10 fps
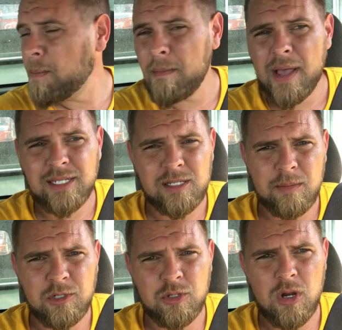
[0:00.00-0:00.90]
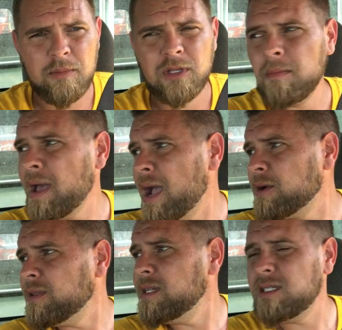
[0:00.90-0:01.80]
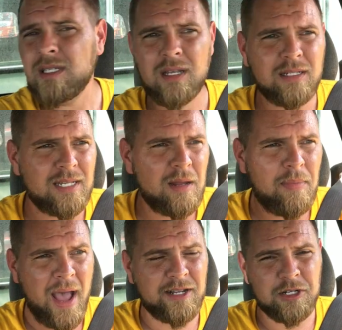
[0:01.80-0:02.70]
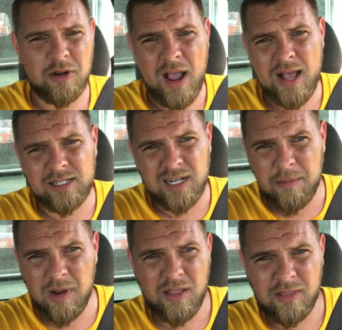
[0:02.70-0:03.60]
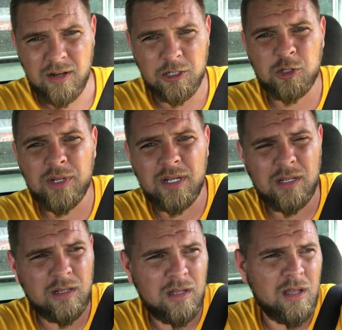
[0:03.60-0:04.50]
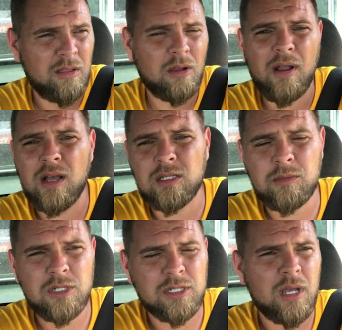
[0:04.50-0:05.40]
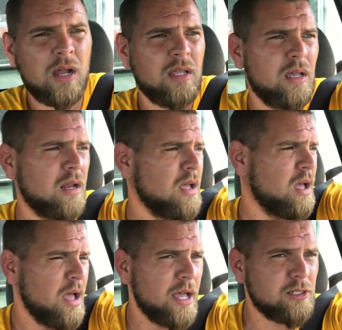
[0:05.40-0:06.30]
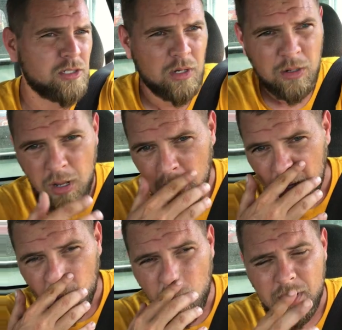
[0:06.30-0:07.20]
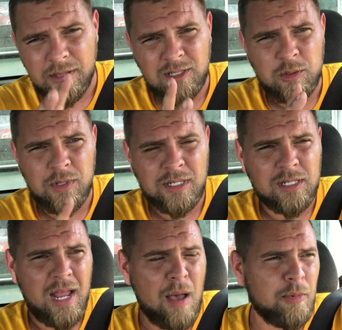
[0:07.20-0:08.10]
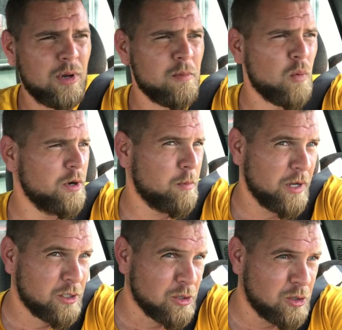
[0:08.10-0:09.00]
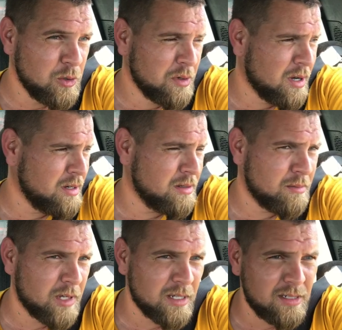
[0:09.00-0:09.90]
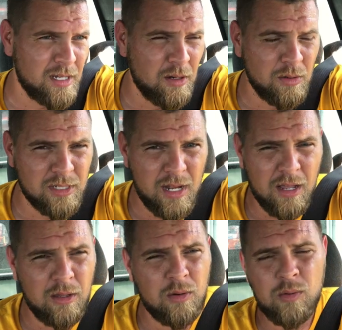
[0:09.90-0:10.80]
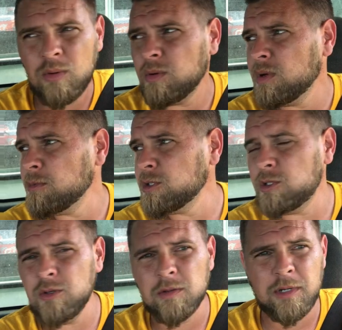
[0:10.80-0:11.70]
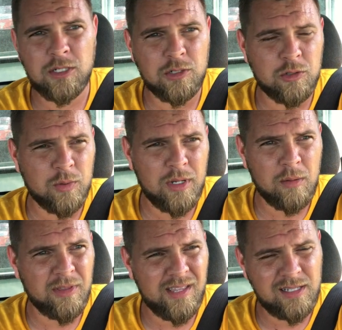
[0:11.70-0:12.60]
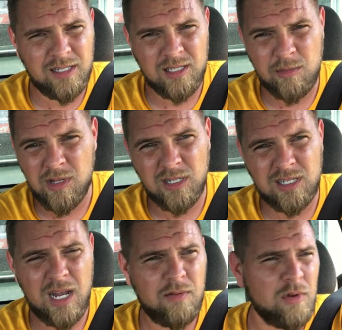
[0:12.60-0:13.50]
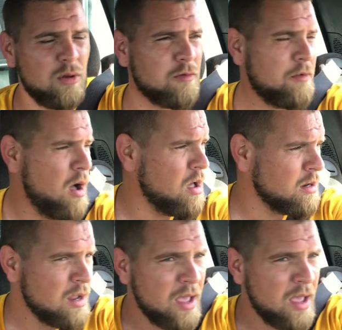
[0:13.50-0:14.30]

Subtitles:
messed up shrub in the back, or they see a dead patch of grass, and I'm not there treating the grass, I'm just cutting it. And so one of these 2 things could happen. Number 1, your picture's too good because they know it's not you. Number 2, your picture's real, but they see something that's not even your fault,